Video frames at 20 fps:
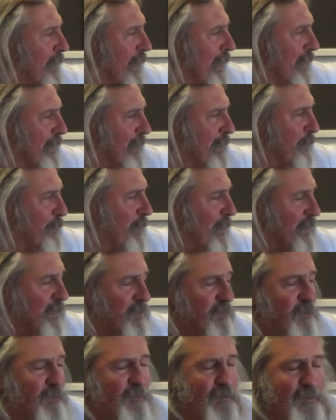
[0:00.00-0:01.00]
how to get back a
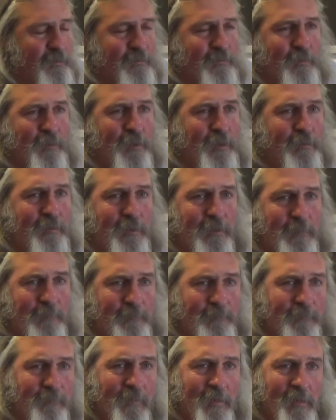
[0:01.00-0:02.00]
two-year-old, four-year-old.
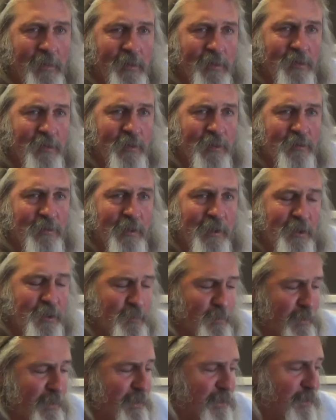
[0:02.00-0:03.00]
So I try to
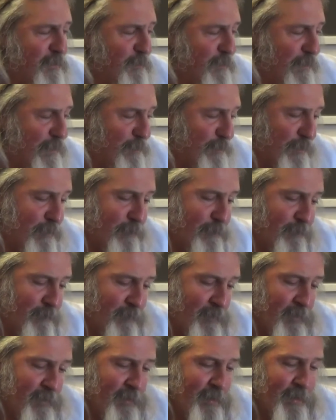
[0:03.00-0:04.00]
explain to people
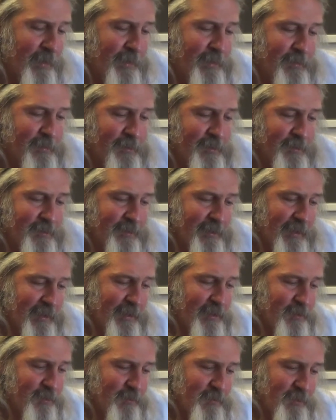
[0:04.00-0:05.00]
this
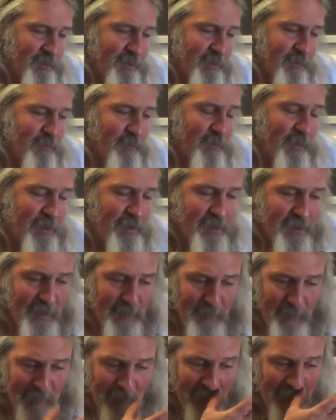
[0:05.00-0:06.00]
knowledge or this information
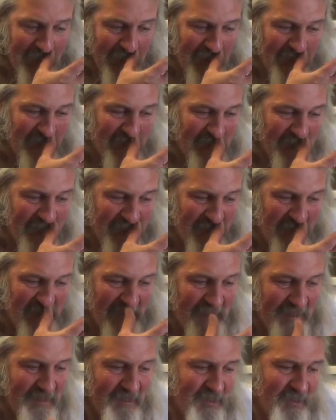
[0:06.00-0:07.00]
I'm giving out.
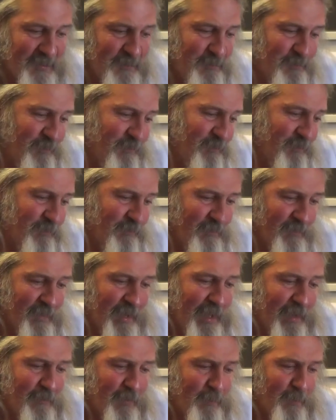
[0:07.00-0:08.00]
It's
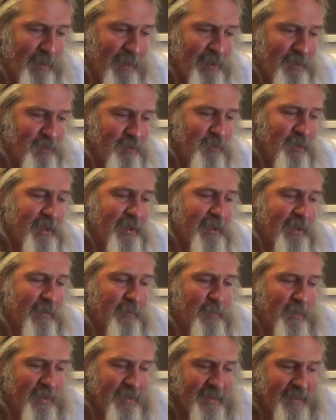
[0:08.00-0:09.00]
everybody's unique and
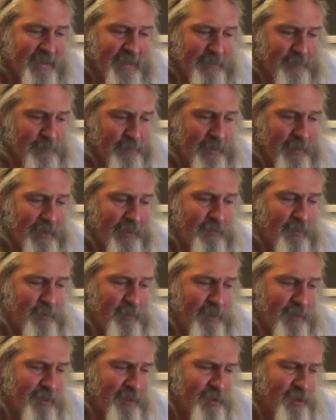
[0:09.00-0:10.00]
everybody's different.
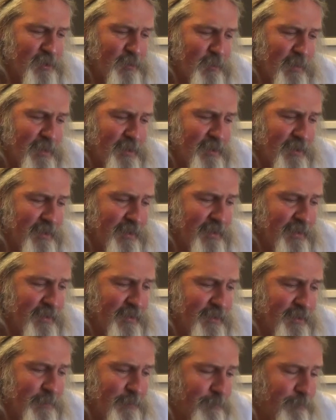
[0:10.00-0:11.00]
Everybody's situation
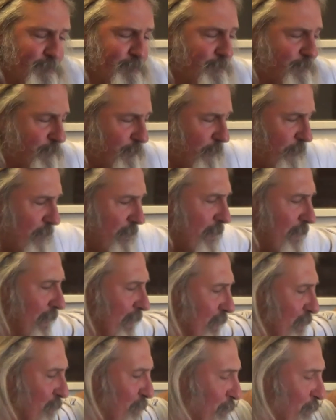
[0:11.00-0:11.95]
is, and it's